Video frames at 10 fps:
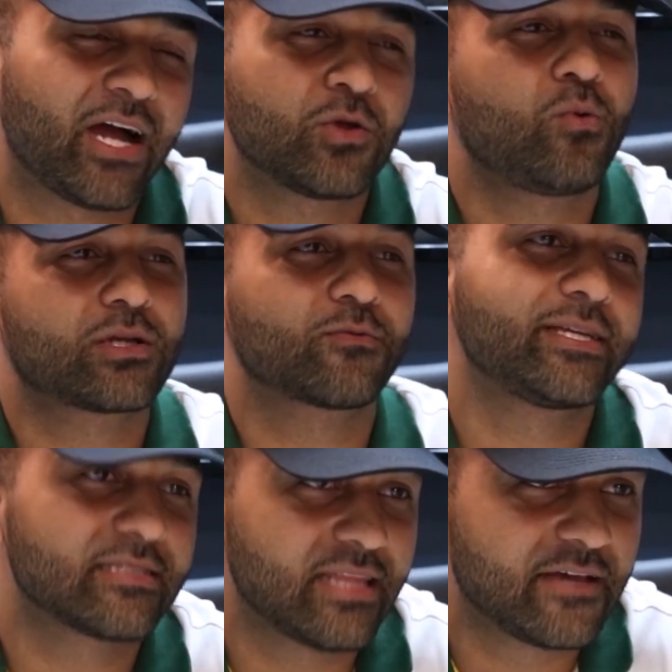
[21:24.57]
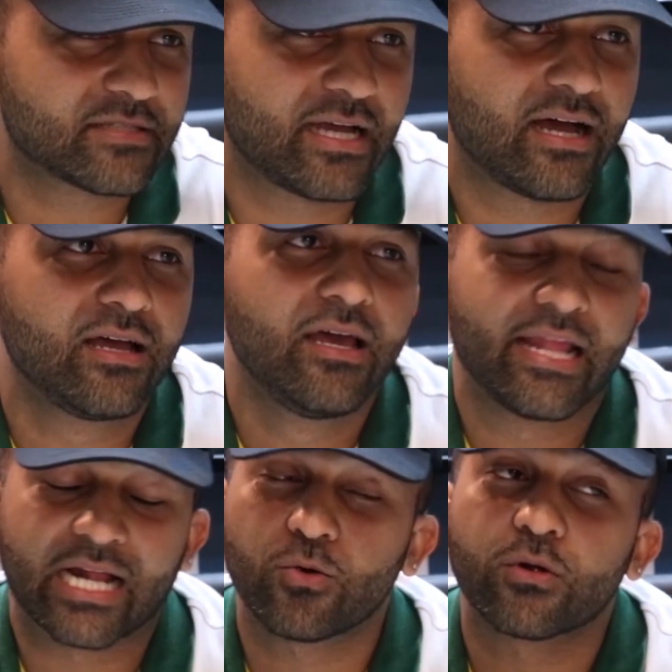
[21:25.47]
I don't want a rented lifestyle,
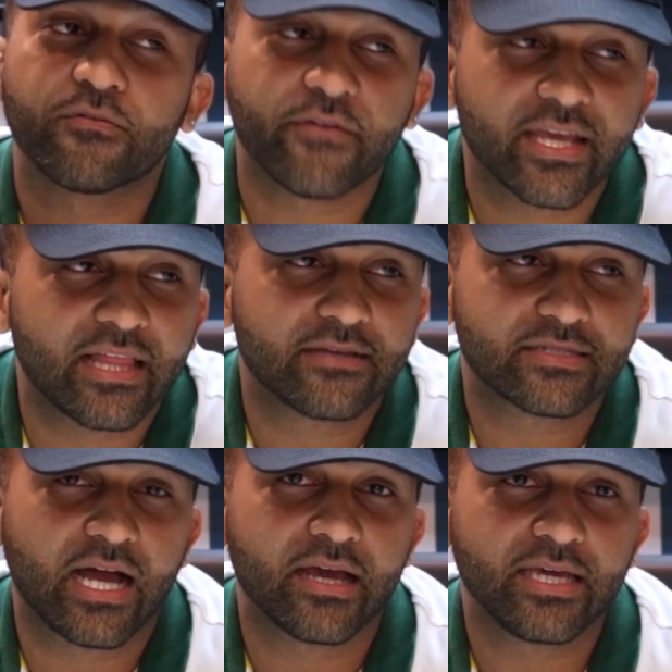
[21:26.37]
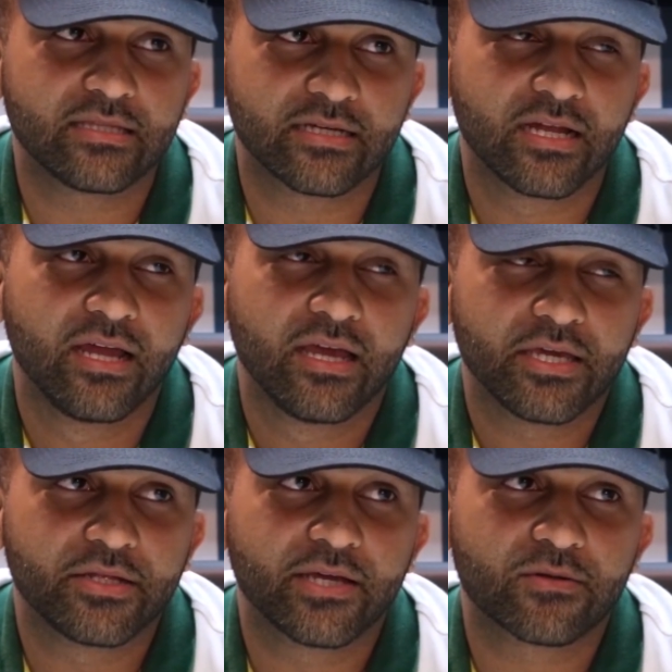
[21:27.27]
and I don't want a fake lifestyle either.
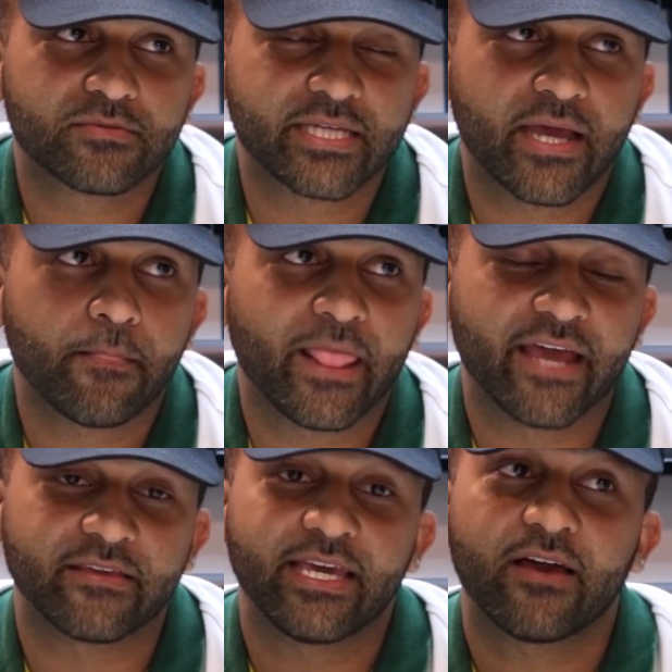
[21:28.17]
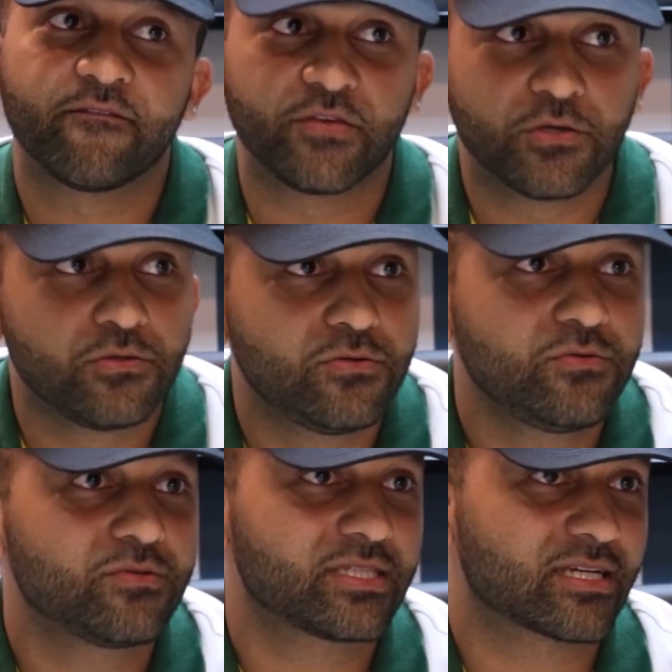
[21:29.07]
You dig what I'm saying? Like, yeah,
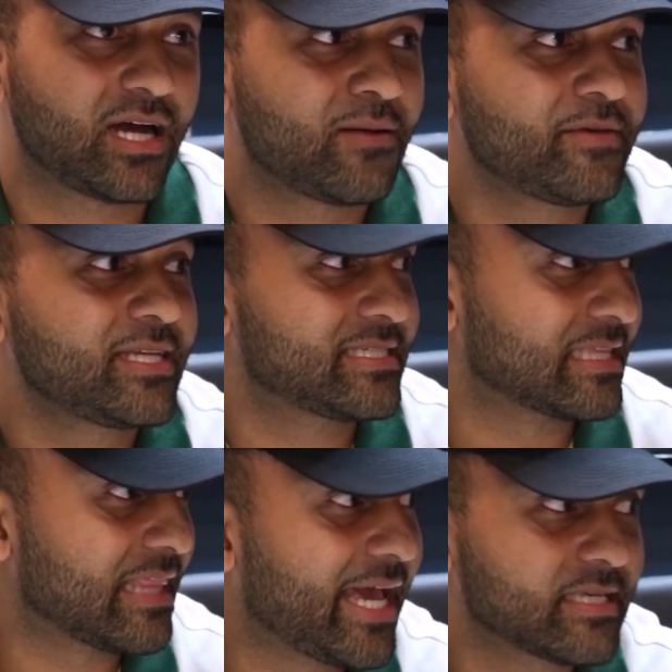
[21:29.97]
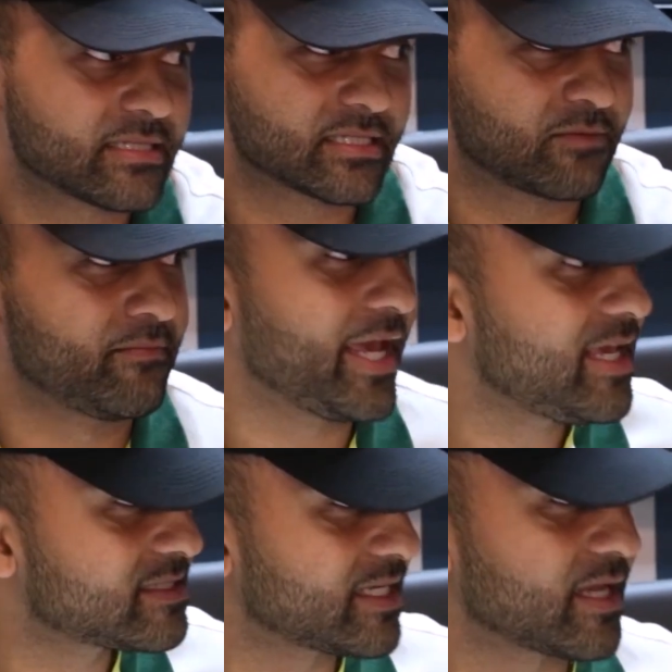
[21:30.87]
views and comments and likes is
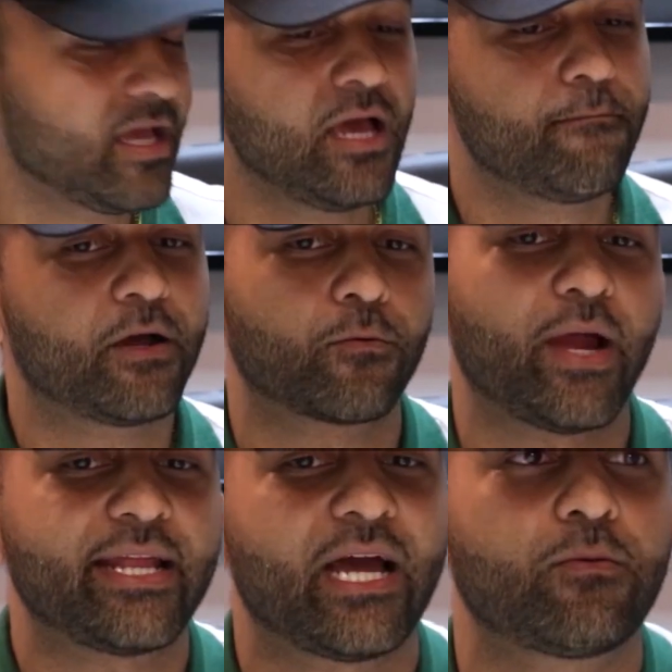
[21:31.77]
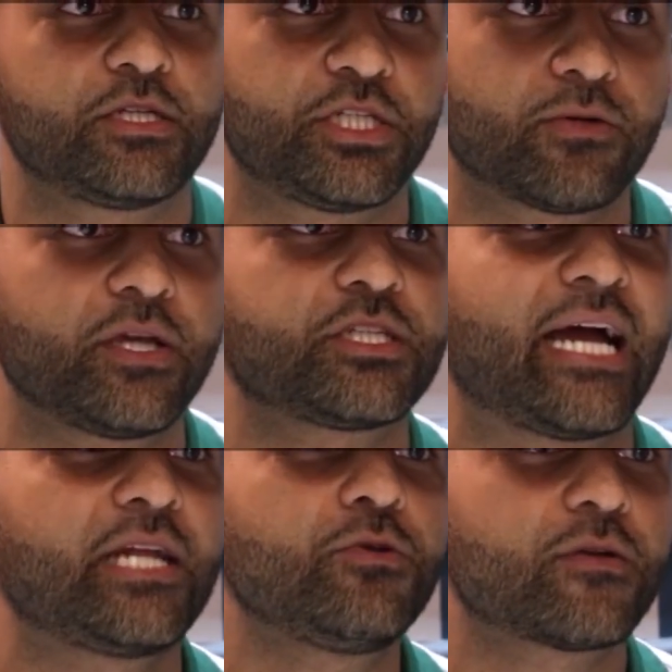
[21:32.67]
amazing. But right now in the generation,
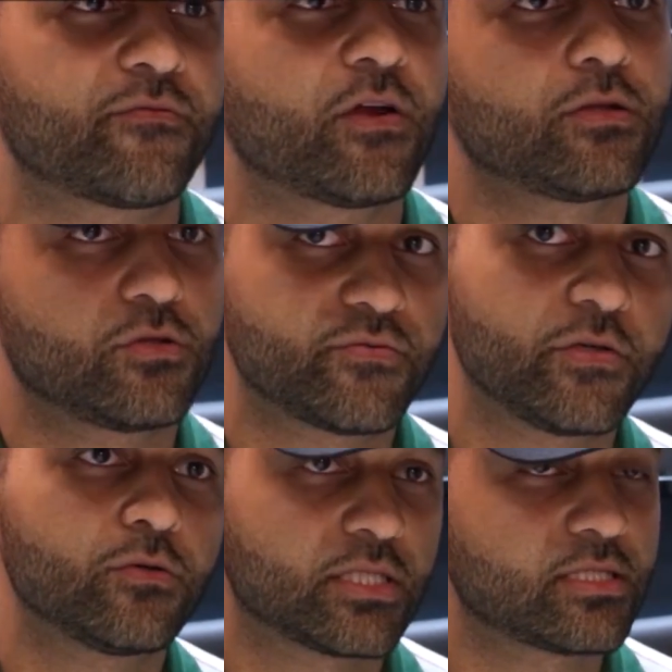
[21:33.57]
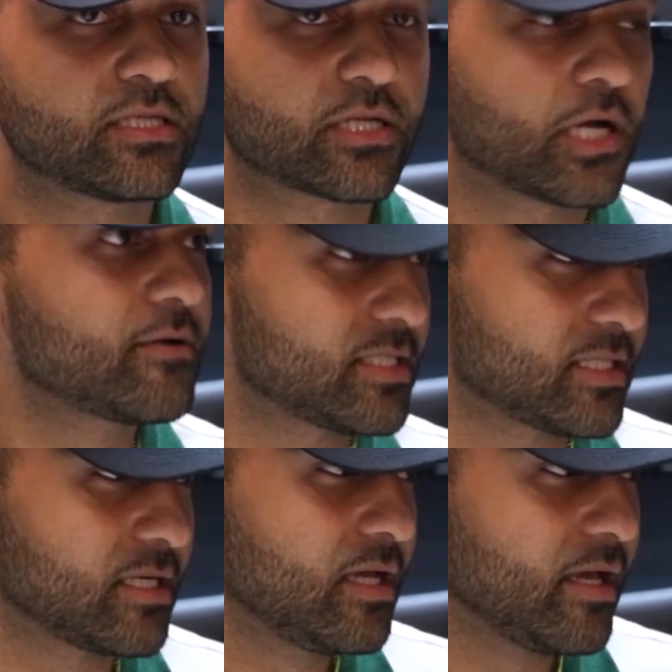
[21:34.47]
how do you convert those views into
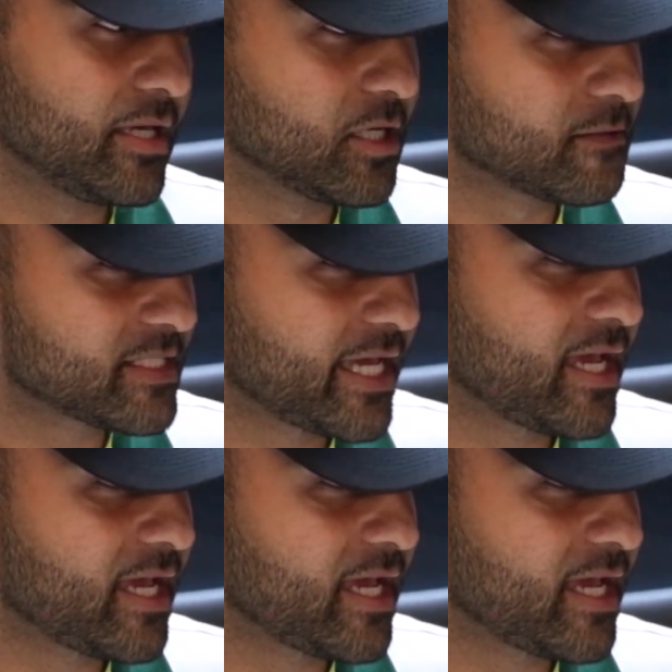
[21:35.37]
currency? You know what I'm saying?